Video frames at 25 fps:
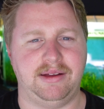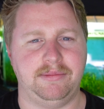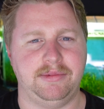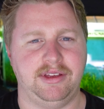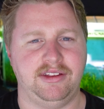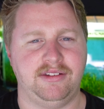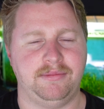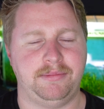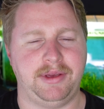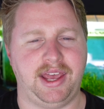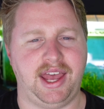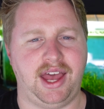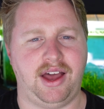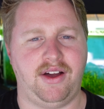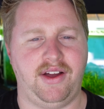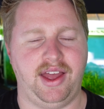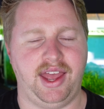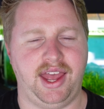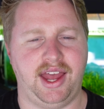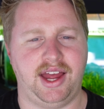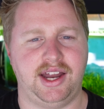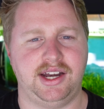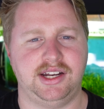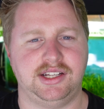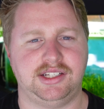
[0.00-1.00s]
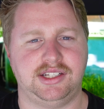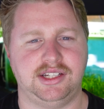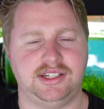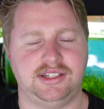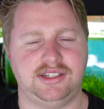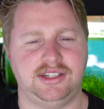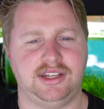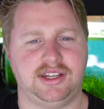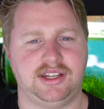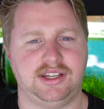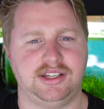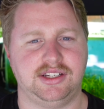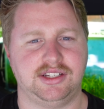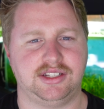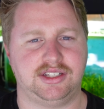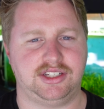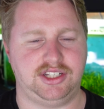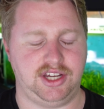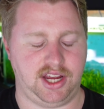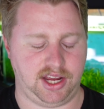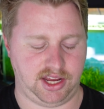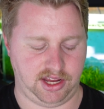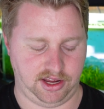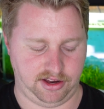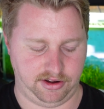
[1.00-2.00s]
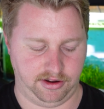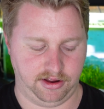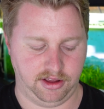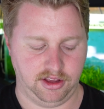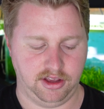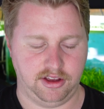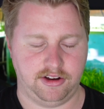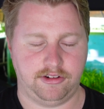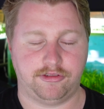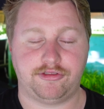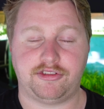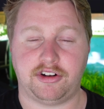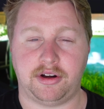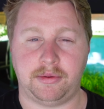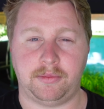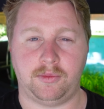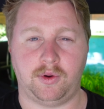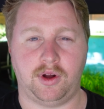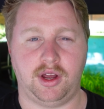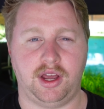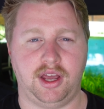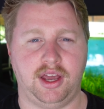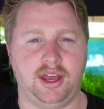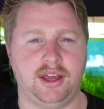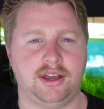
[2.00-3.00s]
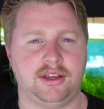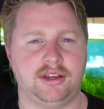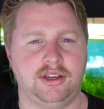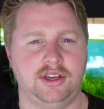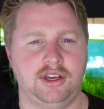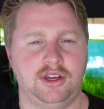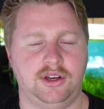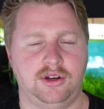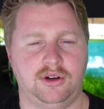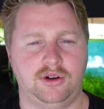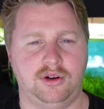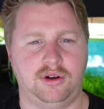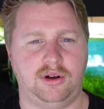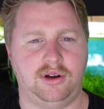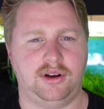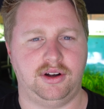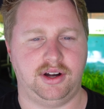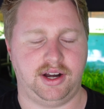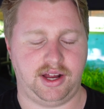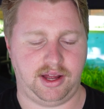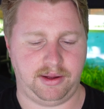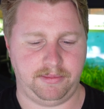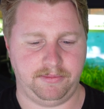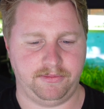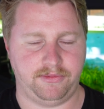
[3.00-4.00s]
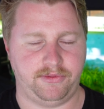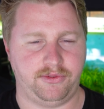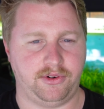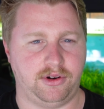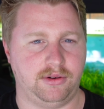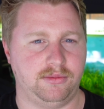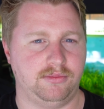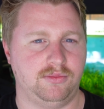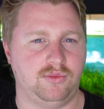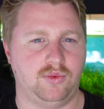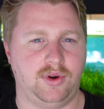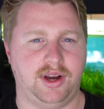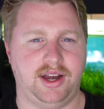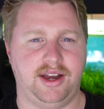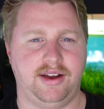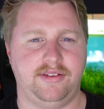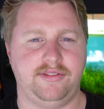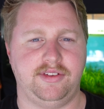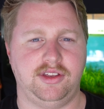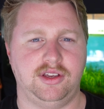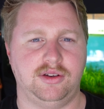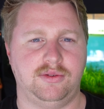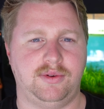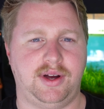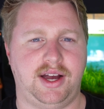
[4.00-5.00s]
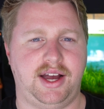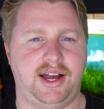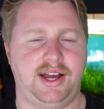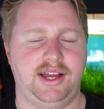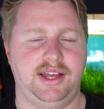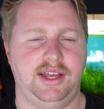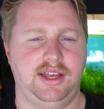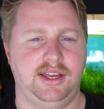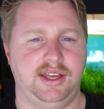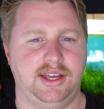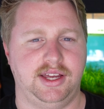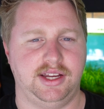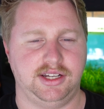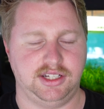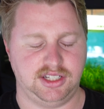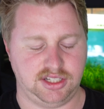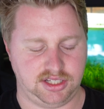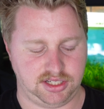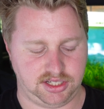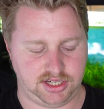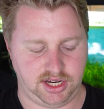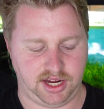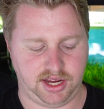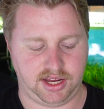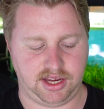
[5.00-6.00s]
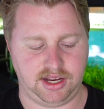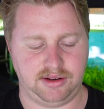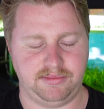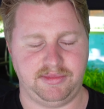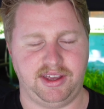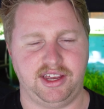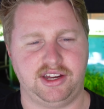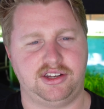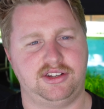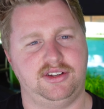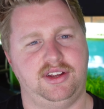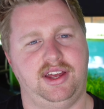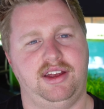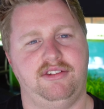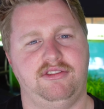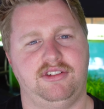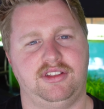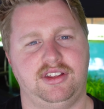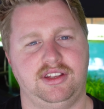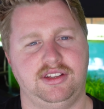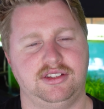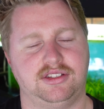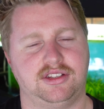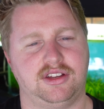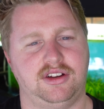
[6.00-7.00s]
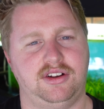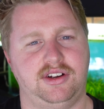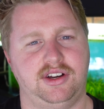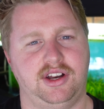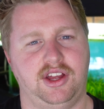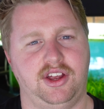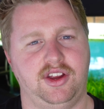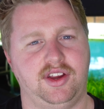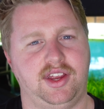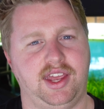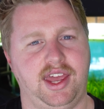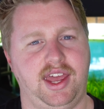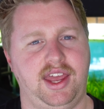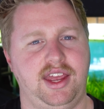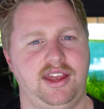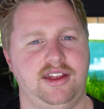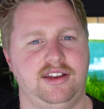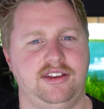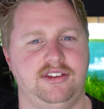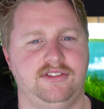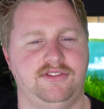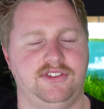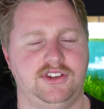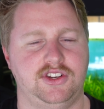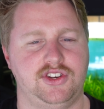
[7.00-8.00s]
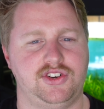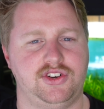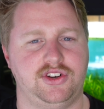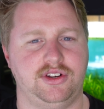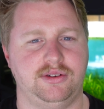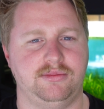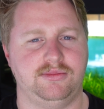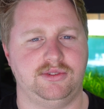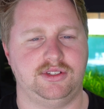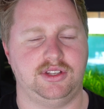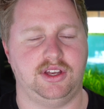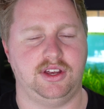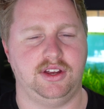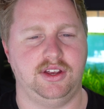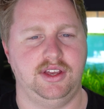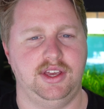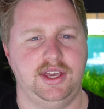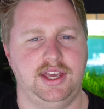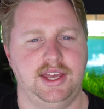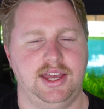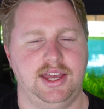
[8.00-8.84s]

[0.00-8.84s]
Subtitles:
in power outages, you can just check in from work or from wherever you are and just check in and make sure everything's going okay in your fish room. So